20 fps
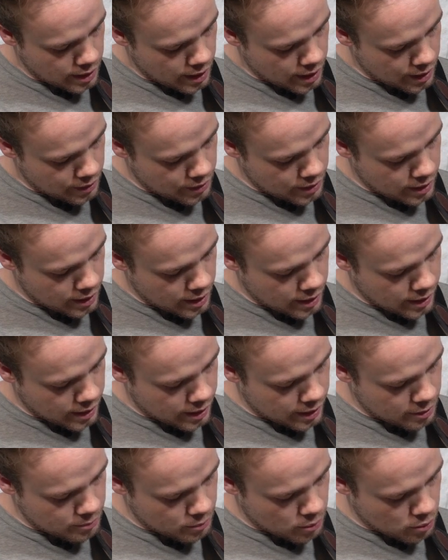and then
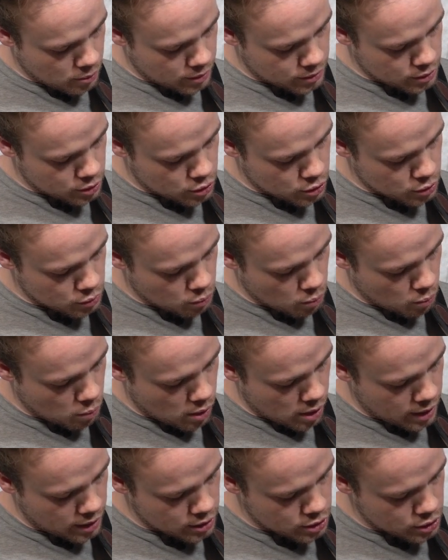I am going to just
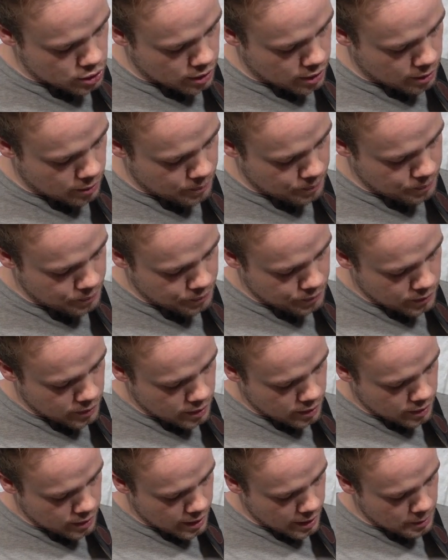watch them
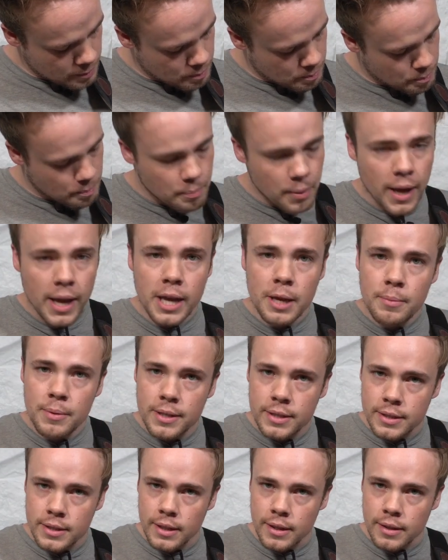and
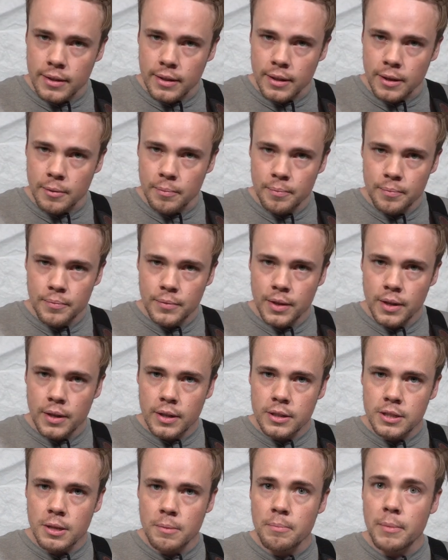babysit them
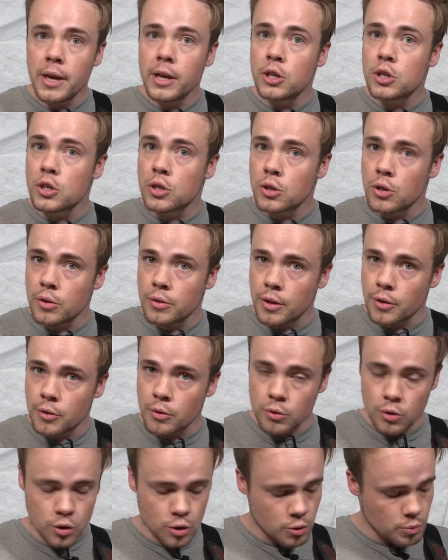to make sure that
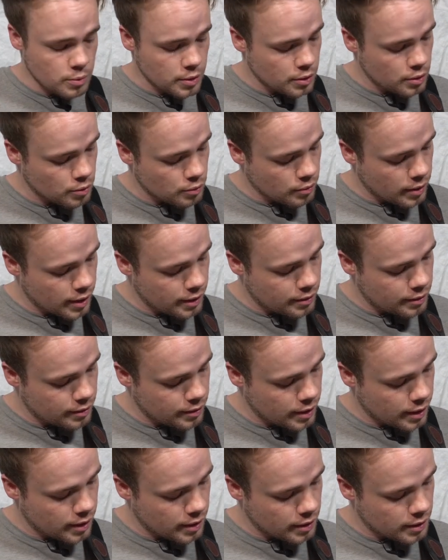they're doing the right
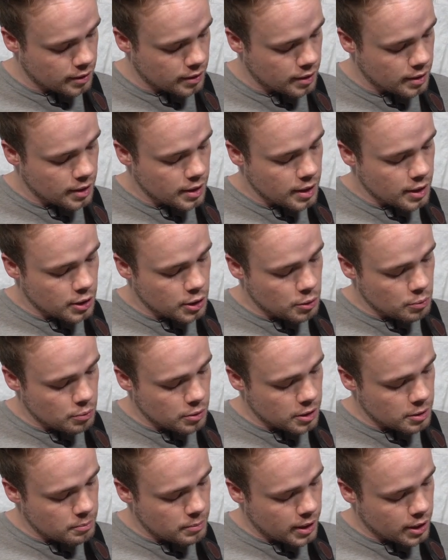thing. You
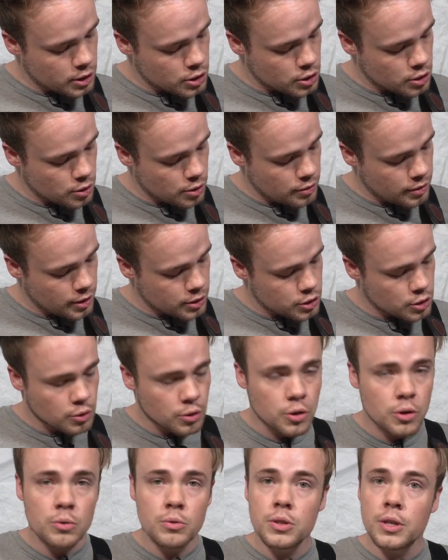want to make sure that you're
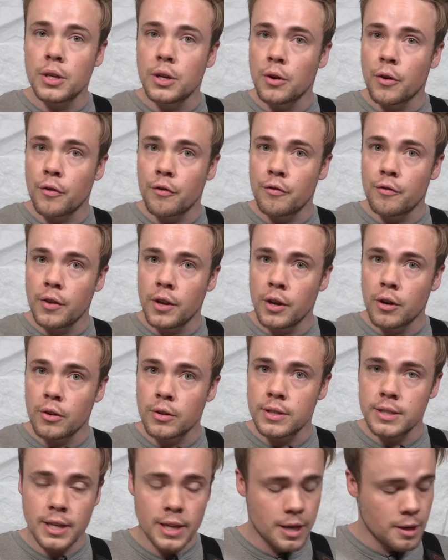using your
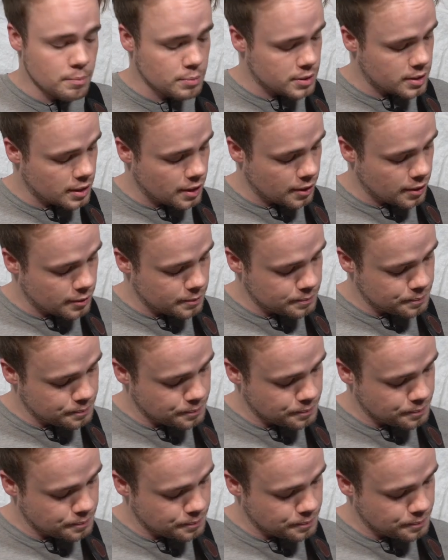fingertips here.